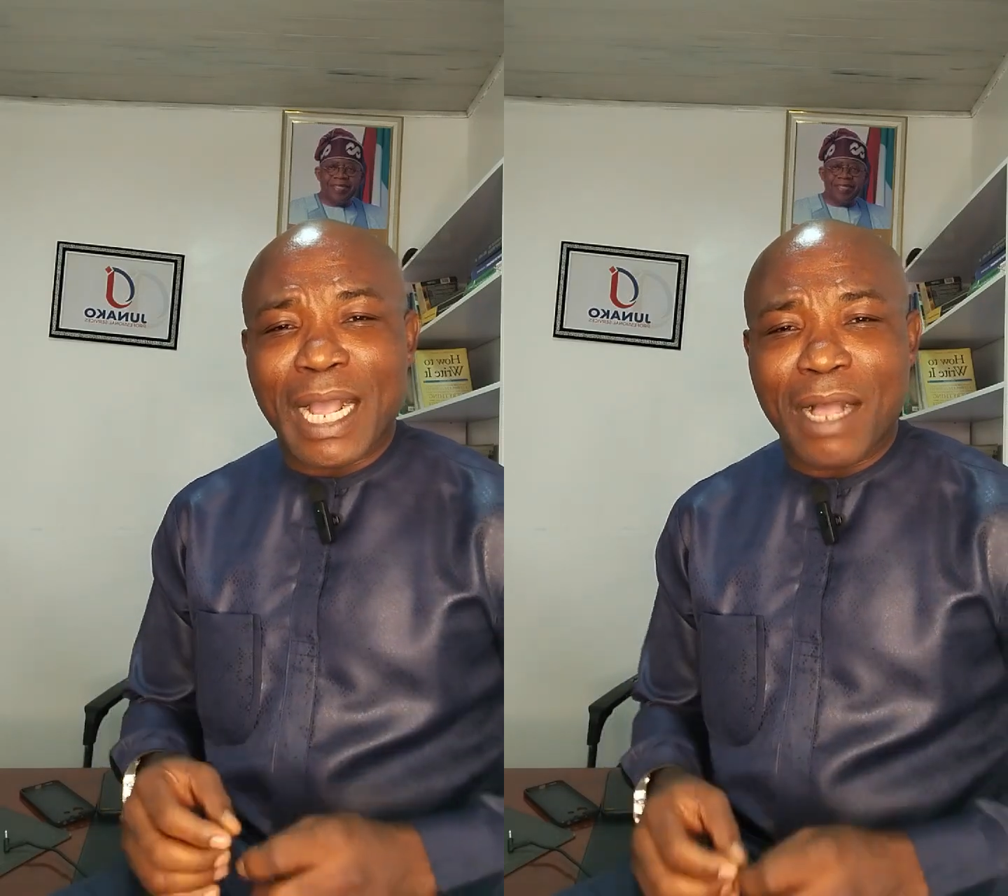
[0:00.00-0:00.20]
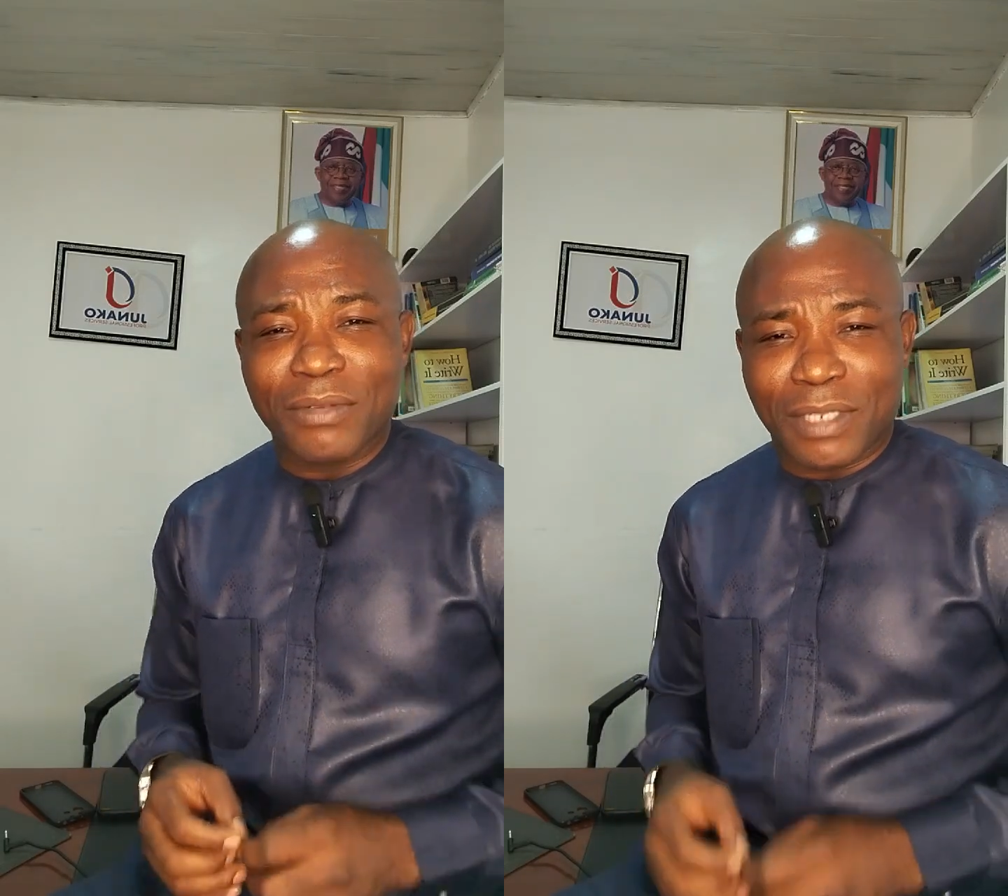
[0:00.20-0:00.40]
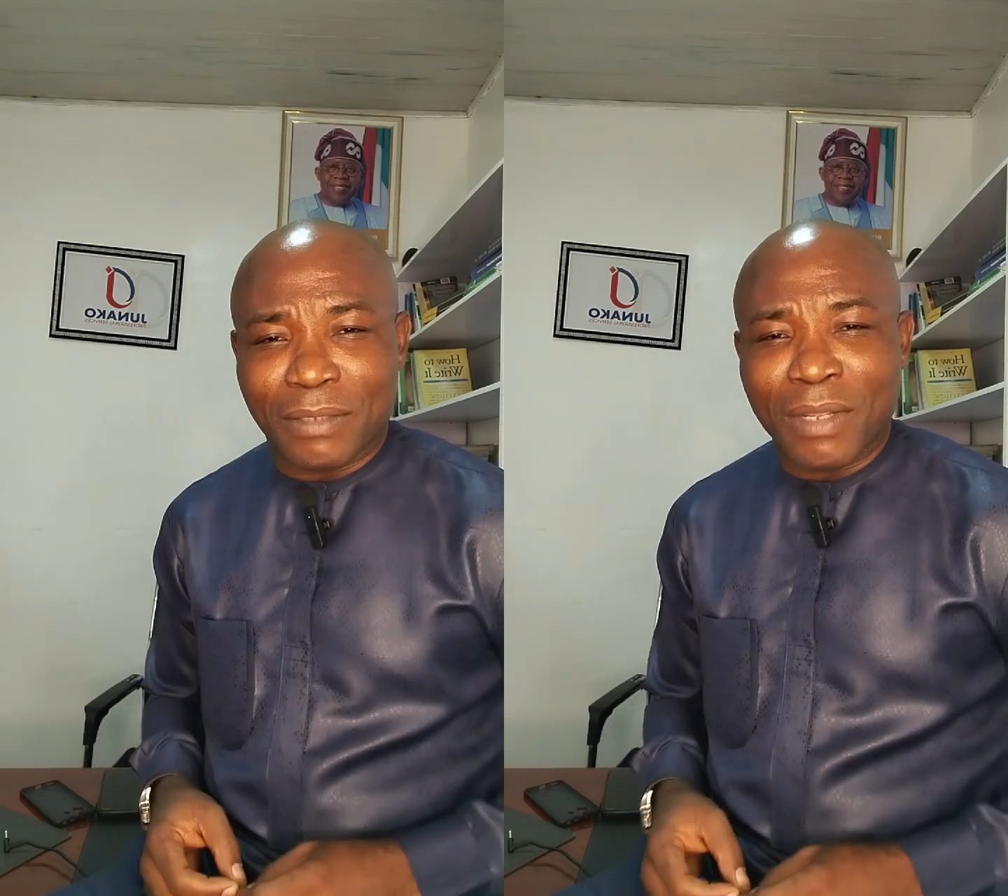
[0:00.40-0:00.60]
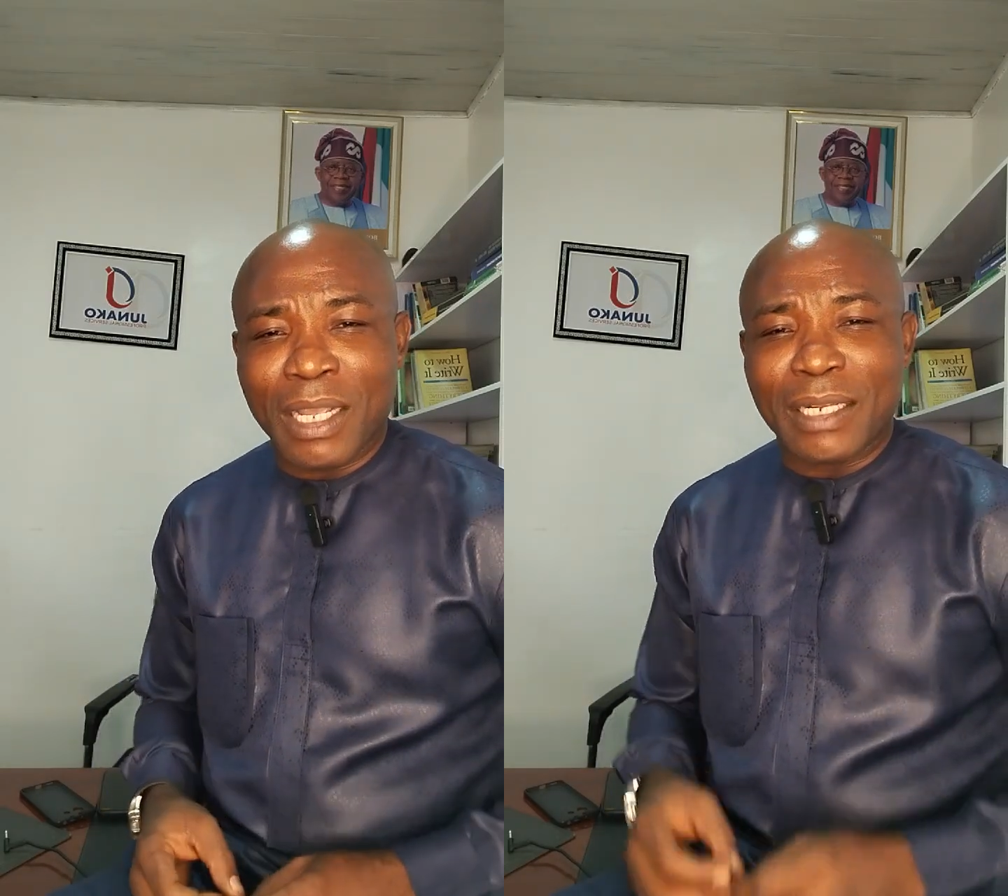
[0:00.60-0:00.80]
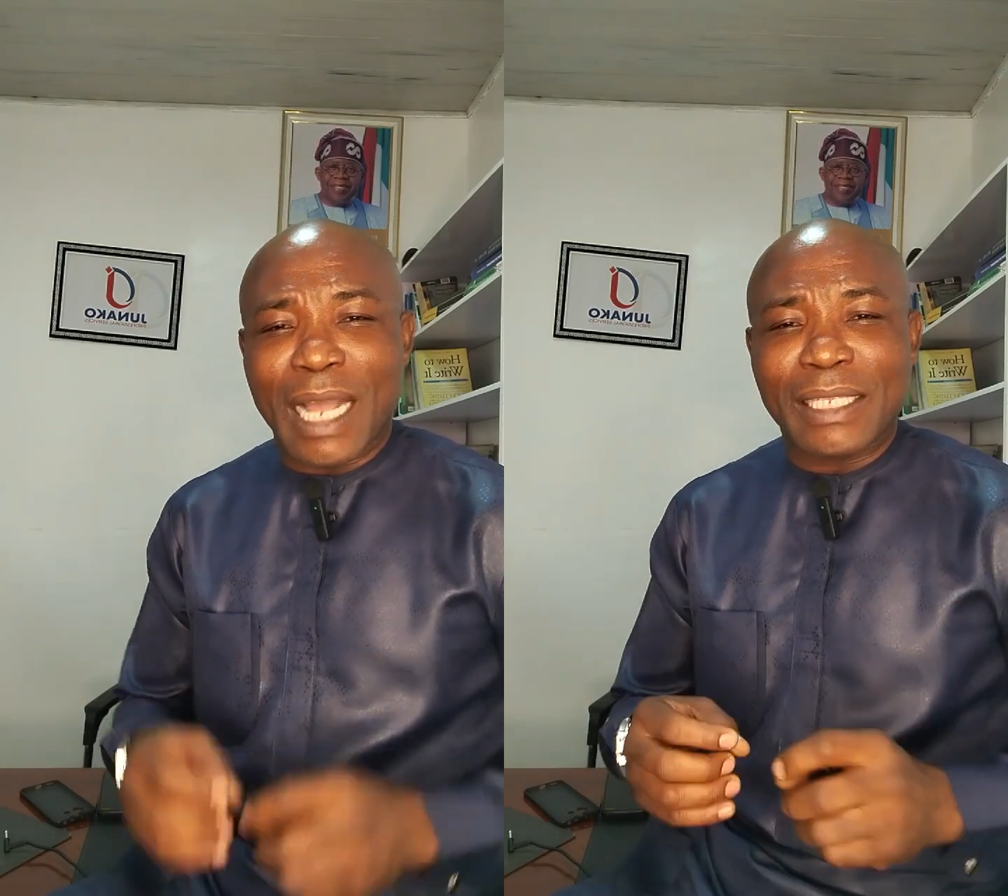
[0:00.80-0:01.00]
every
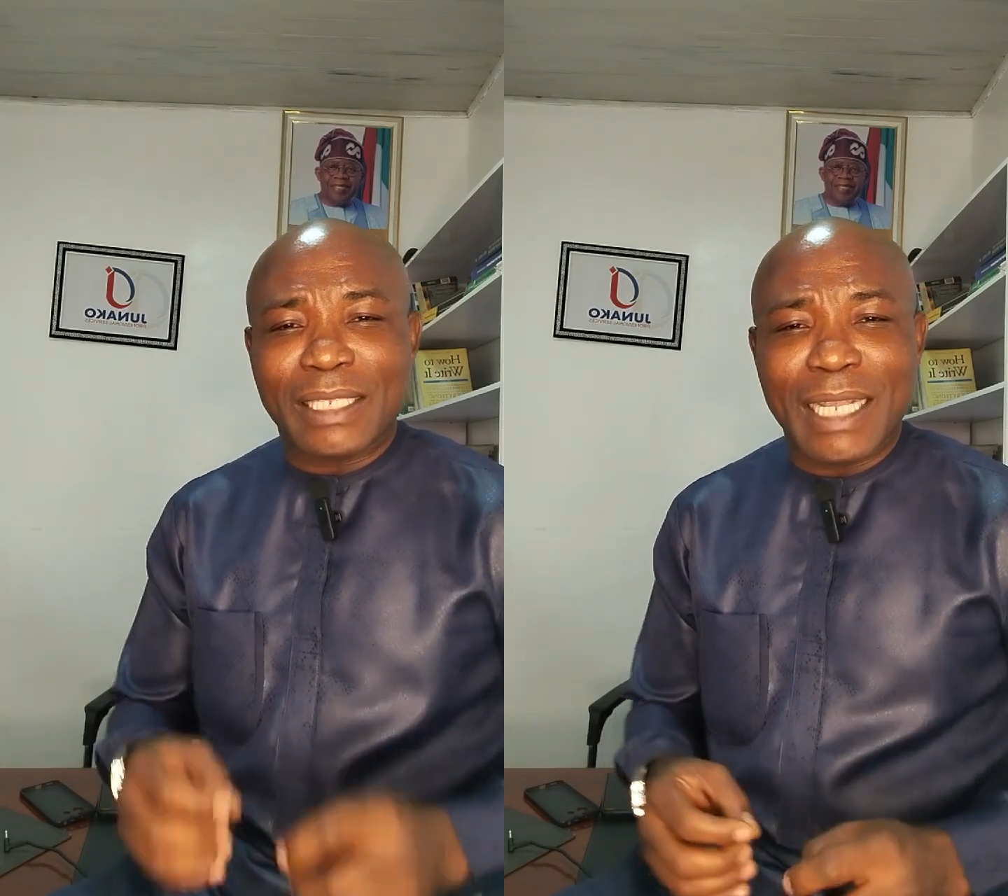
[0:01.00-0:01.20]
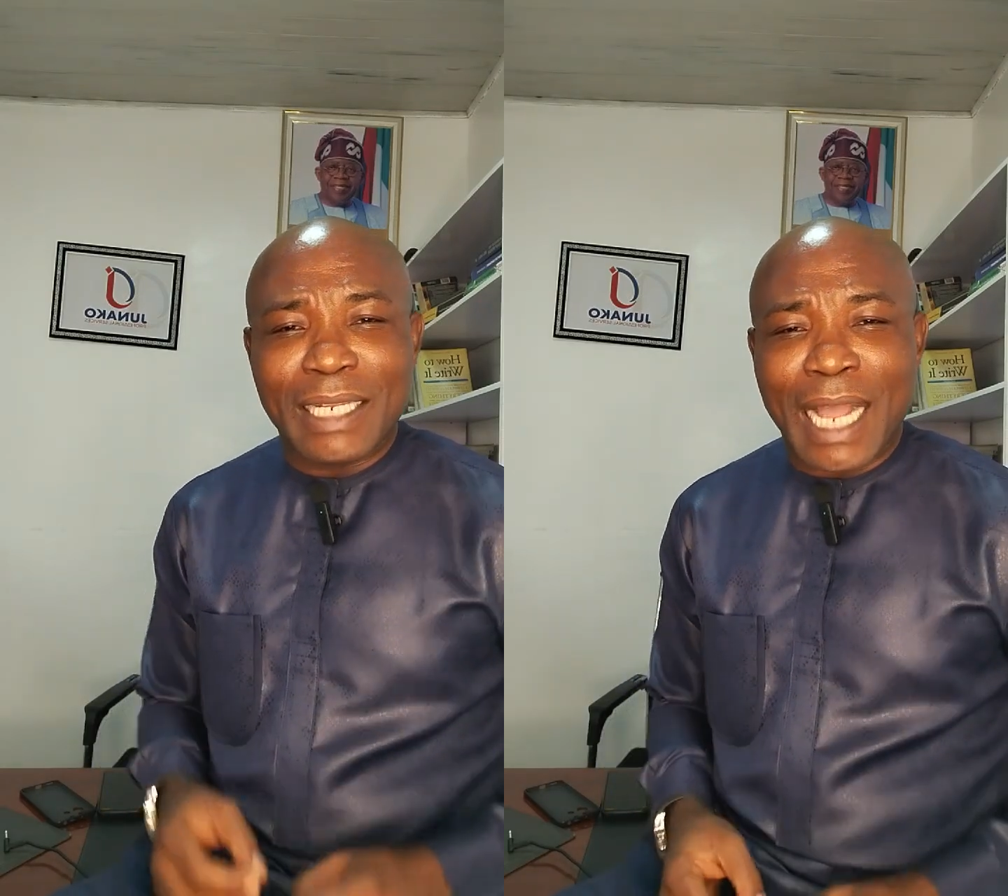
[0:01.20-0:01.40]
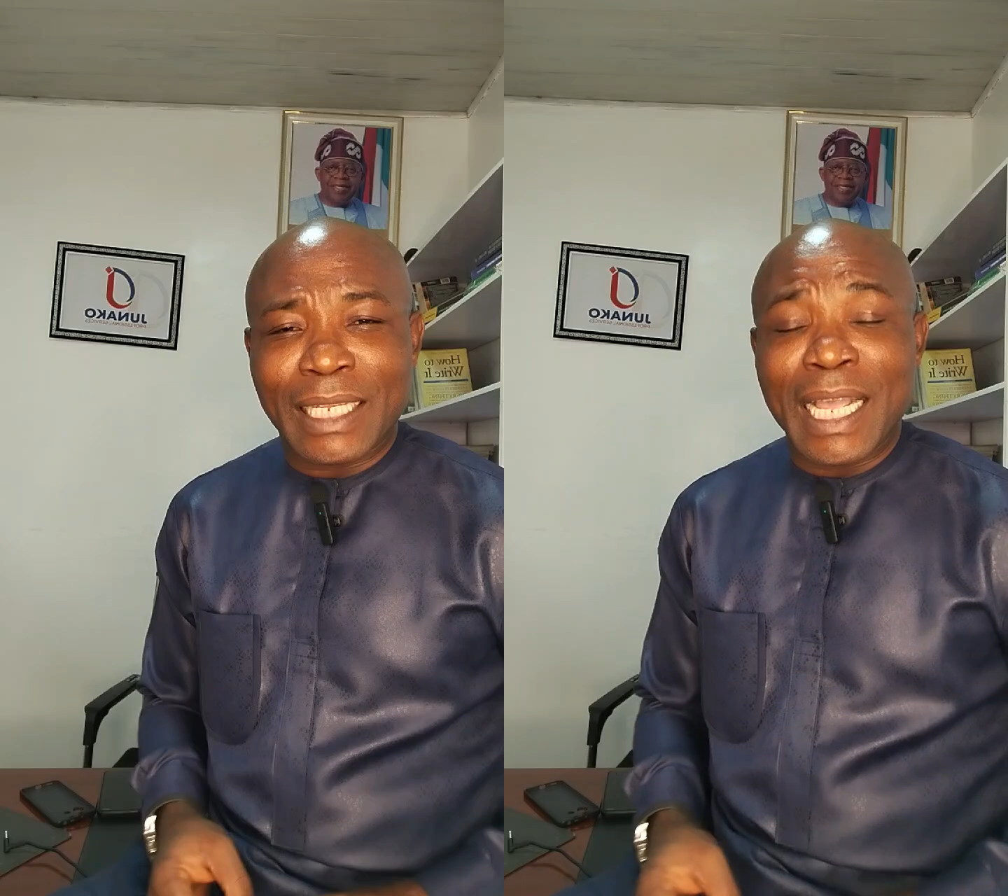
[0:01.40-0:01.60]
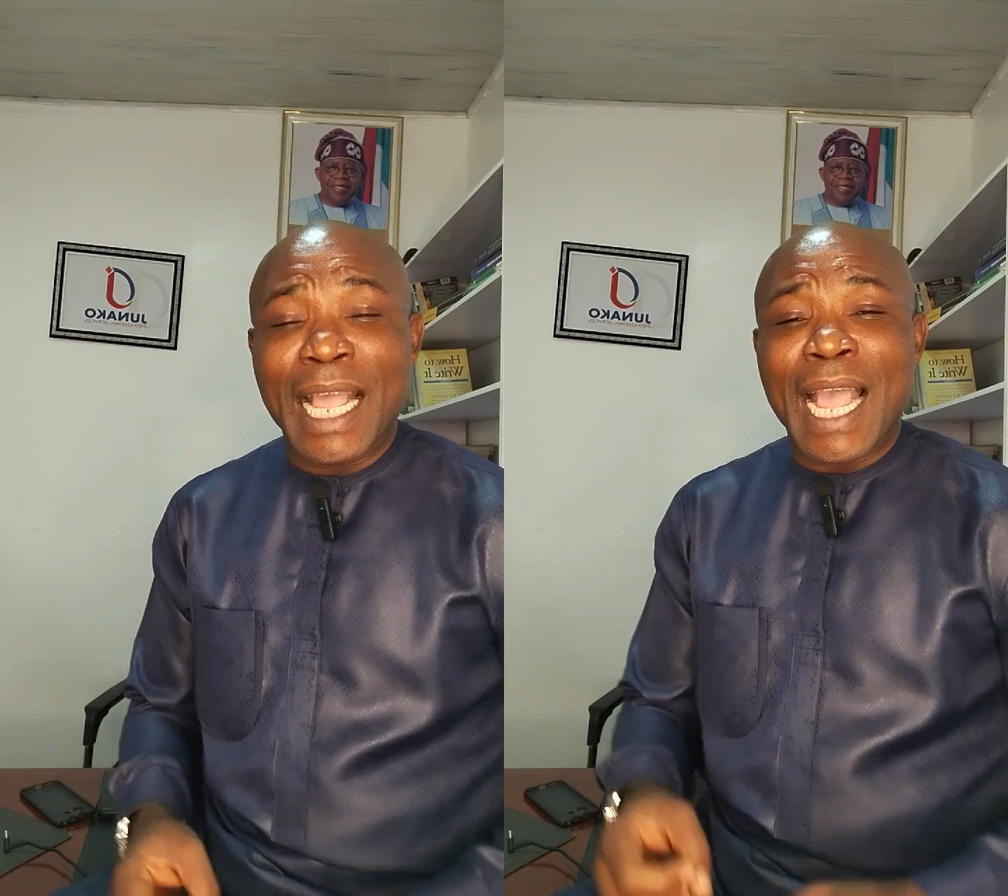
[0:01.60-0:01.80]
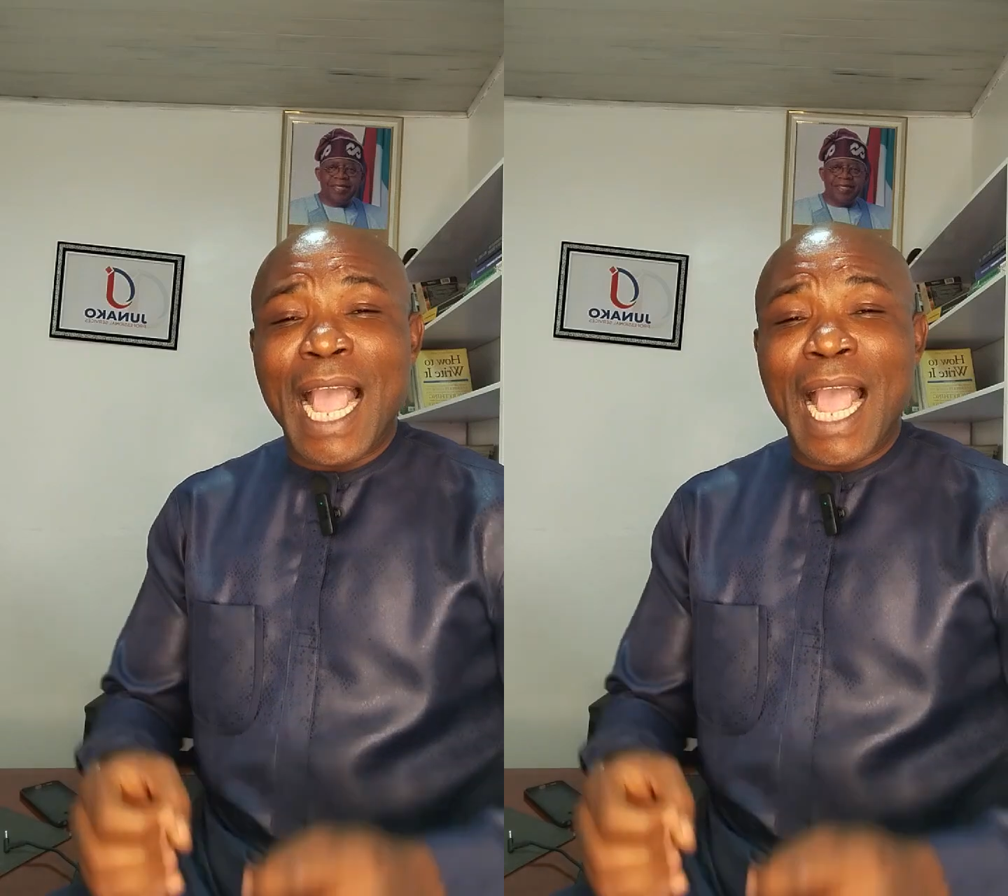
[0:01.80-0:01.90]
business entity